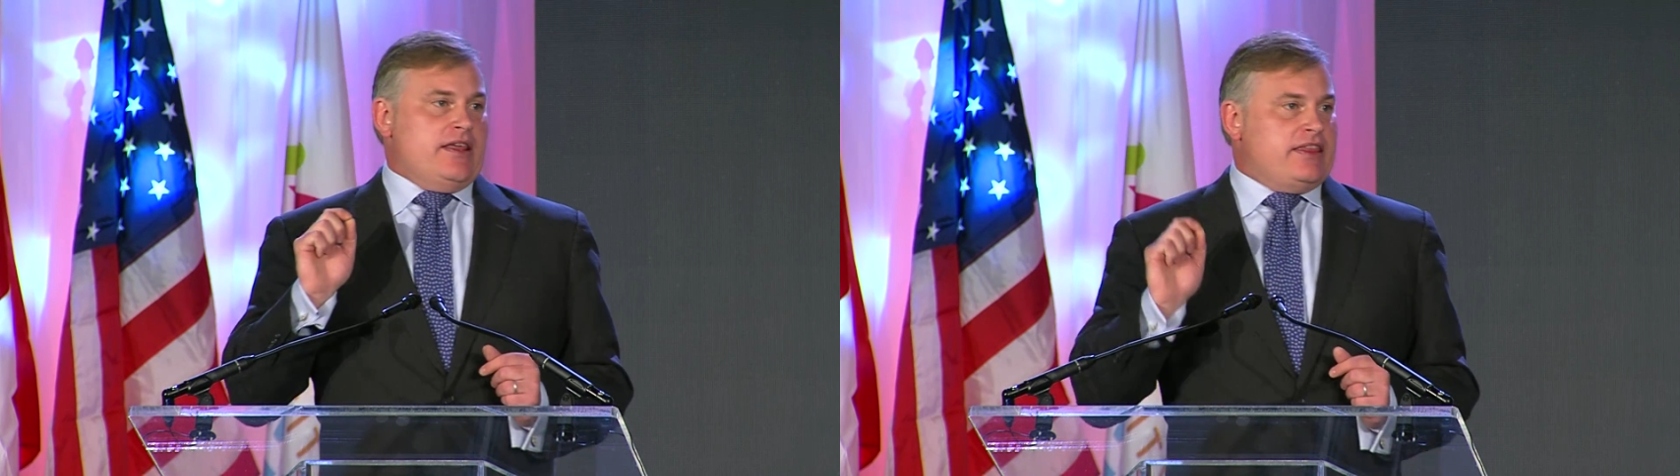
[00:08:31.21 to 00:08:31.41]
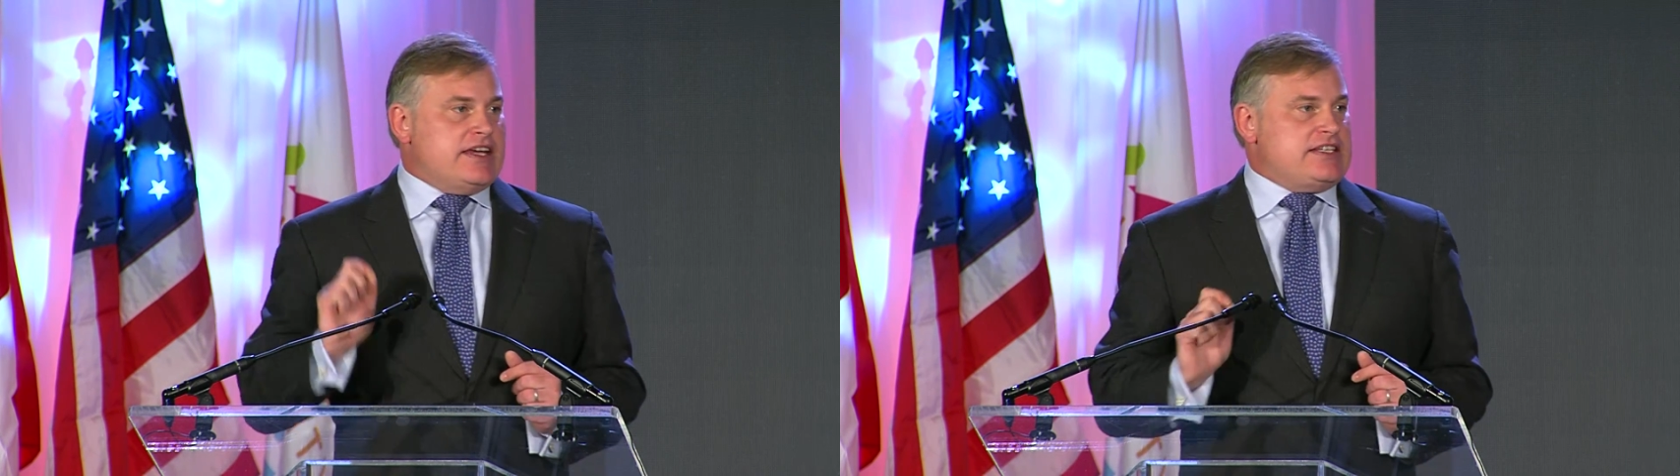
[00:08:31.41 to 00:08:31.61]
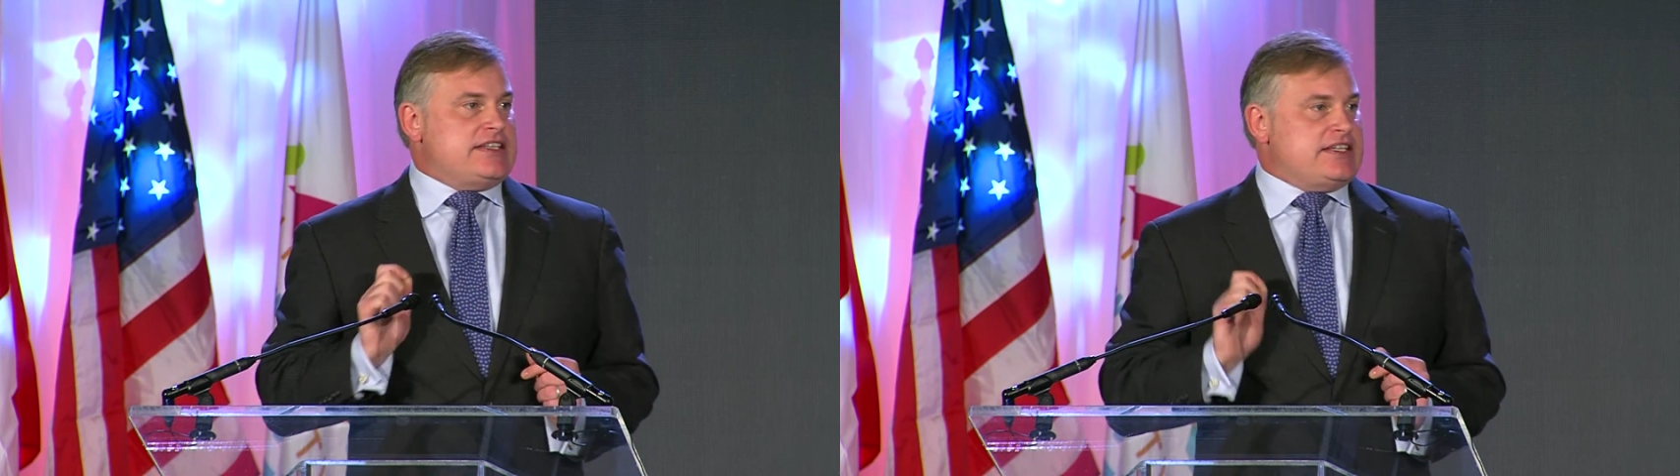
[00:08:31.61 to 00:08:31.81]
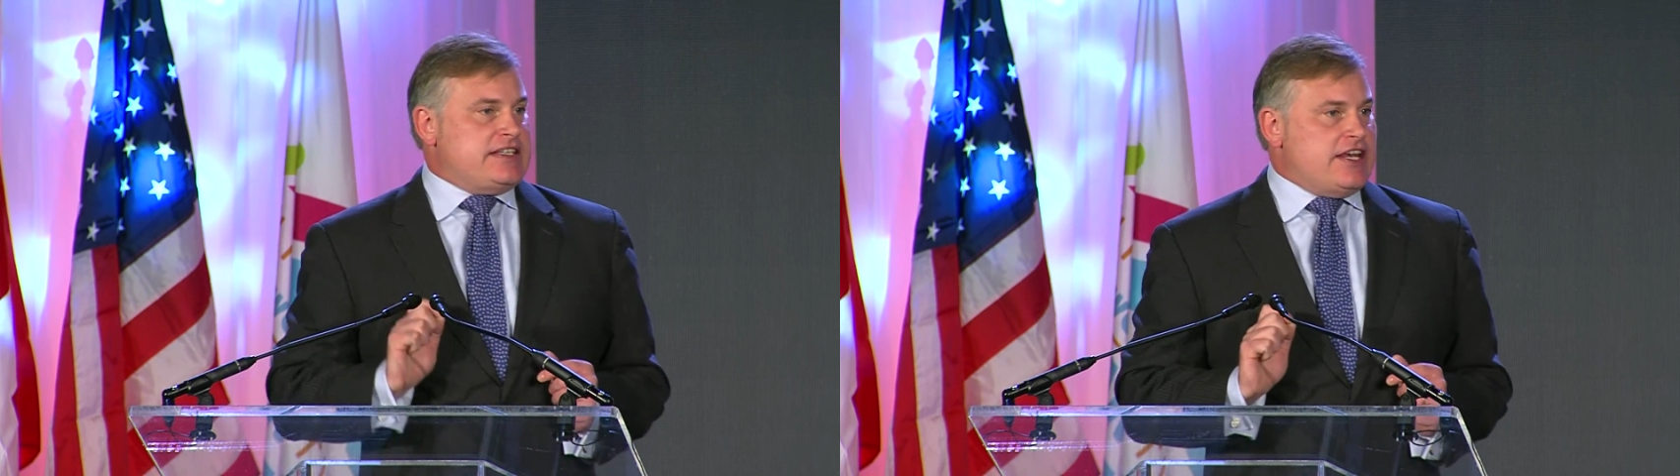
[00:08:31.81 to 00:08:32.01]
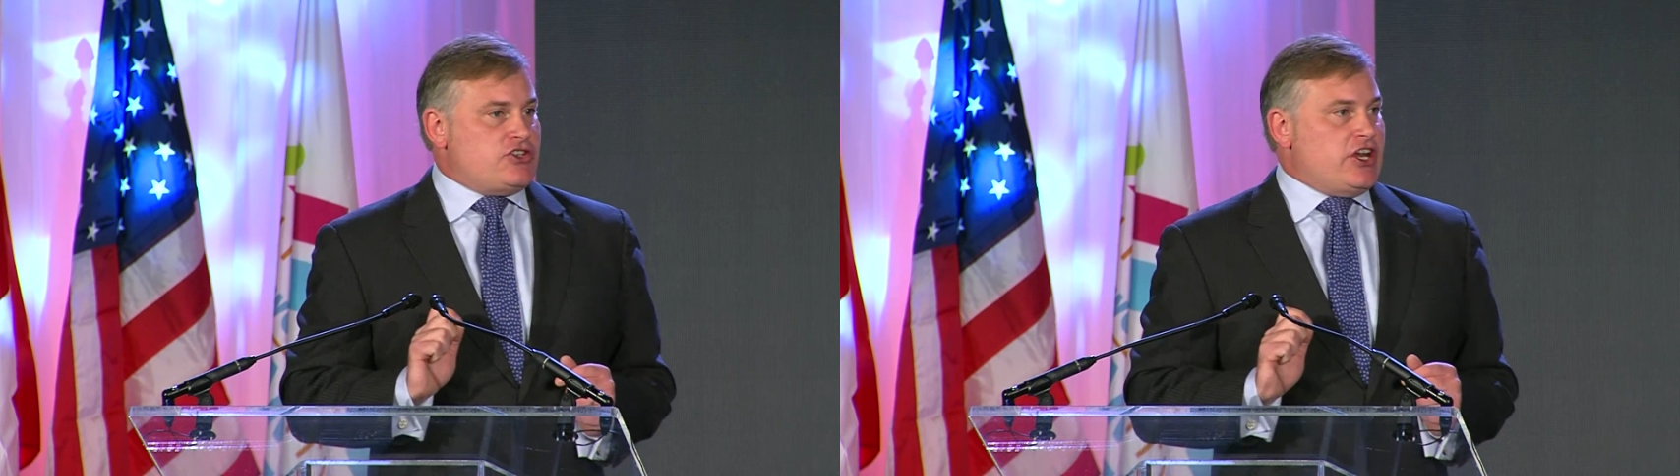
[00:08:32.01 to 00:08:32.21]
this
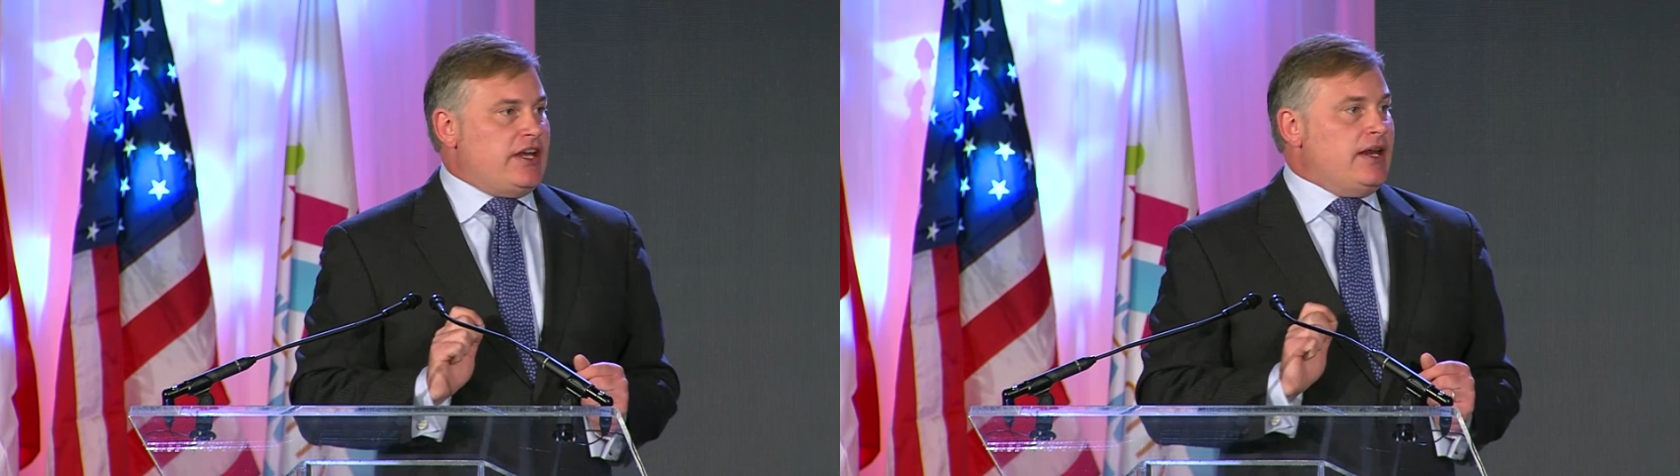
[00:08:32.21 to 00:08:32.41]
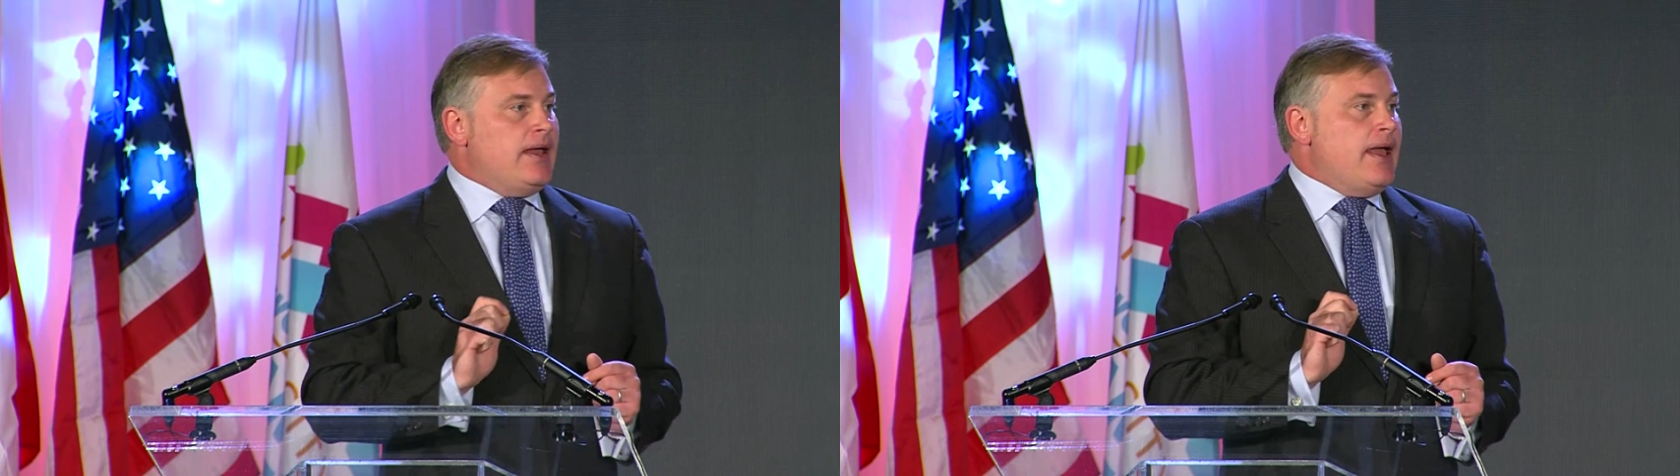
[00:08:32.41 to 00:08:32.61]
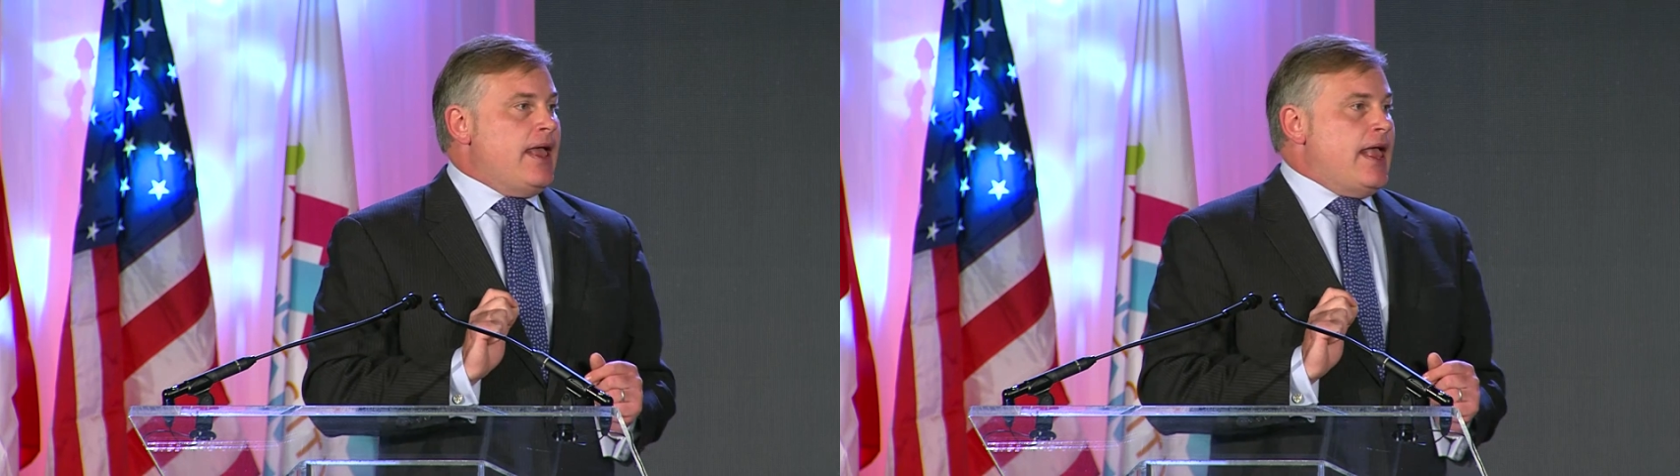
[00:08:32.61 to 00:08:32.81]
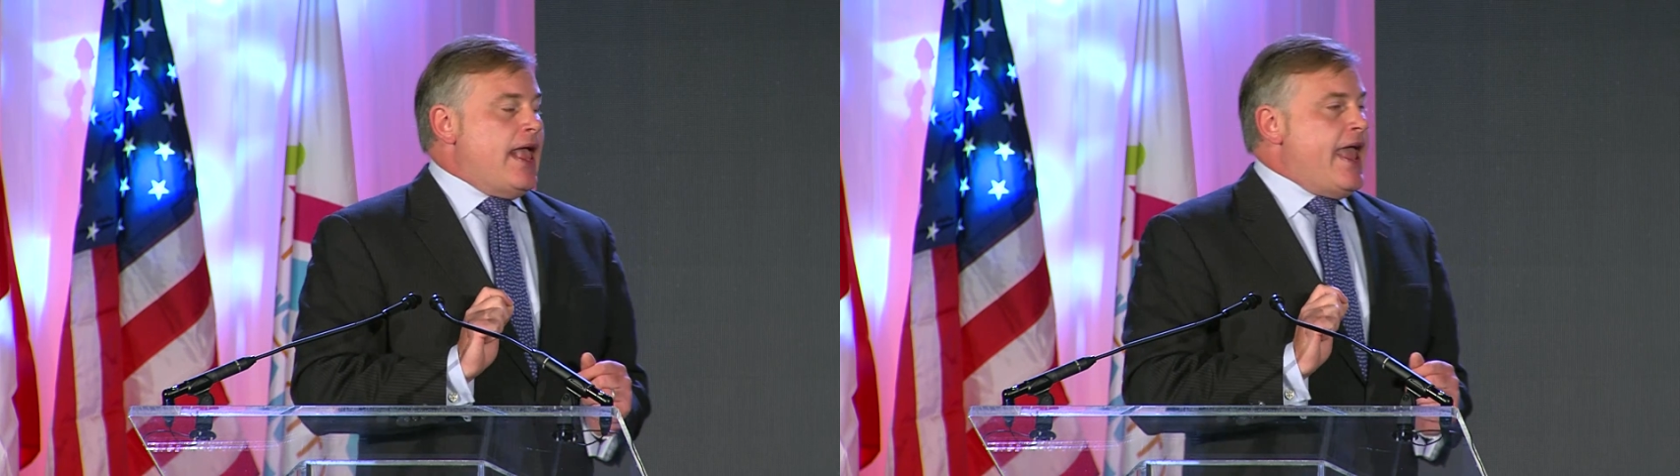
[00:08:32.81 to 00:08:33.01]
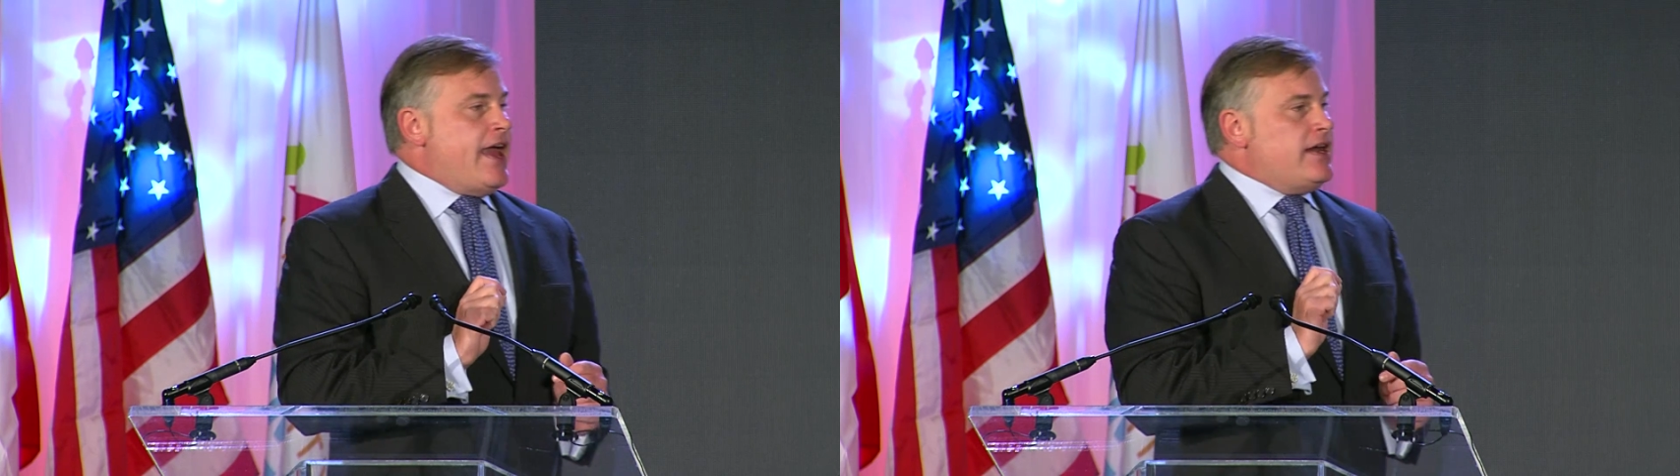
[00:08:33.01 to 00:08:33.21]
decision
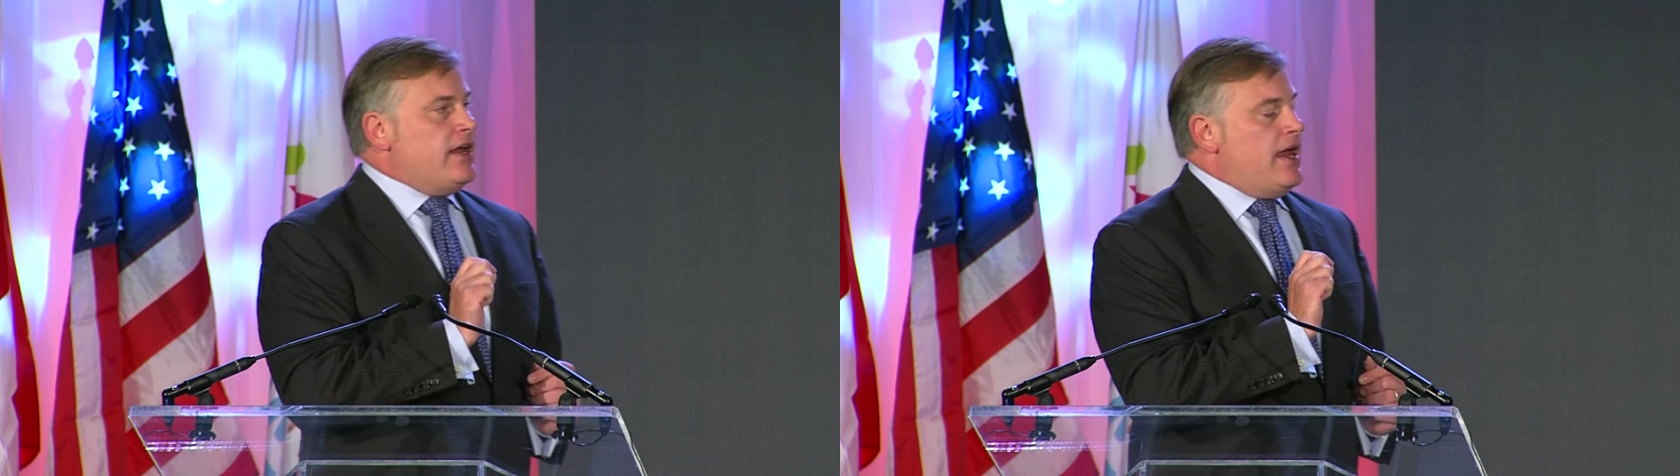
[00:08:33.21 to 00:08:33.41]
and